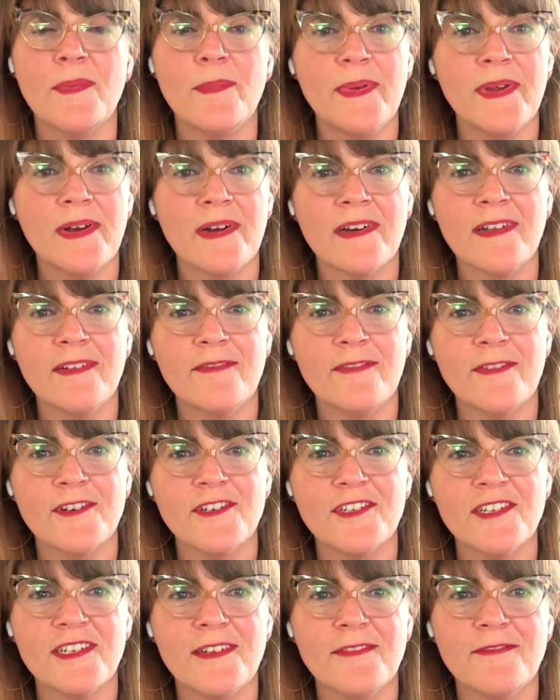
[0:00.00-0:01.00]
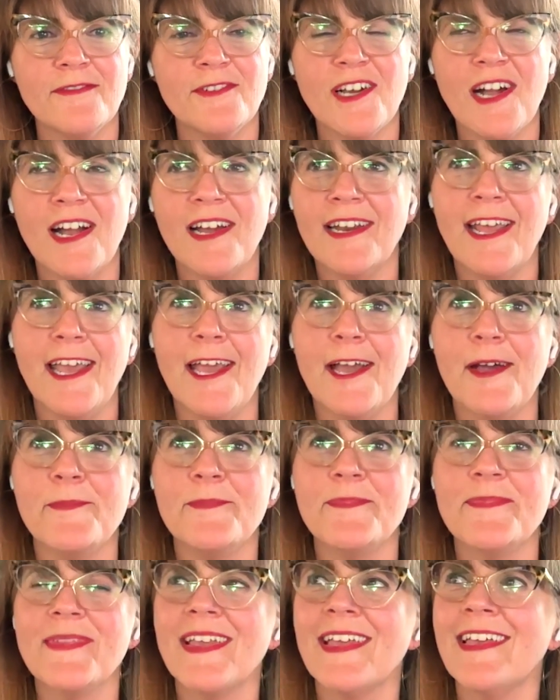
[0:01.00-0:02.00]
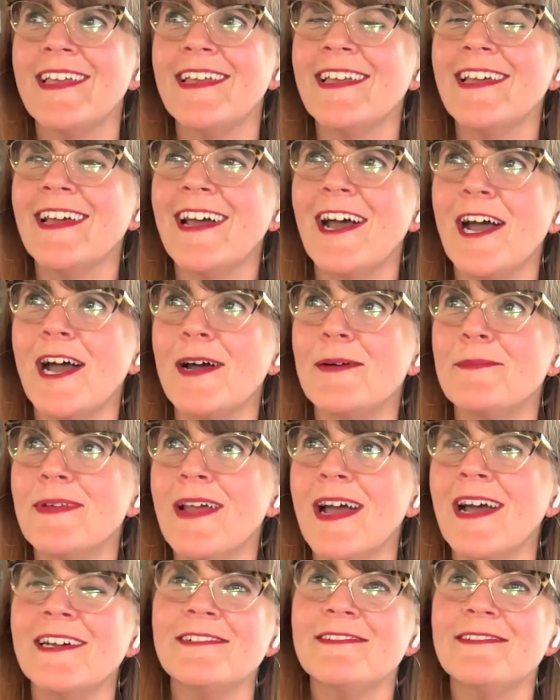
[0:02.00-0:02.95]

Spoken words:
bearded version of John Hamm, not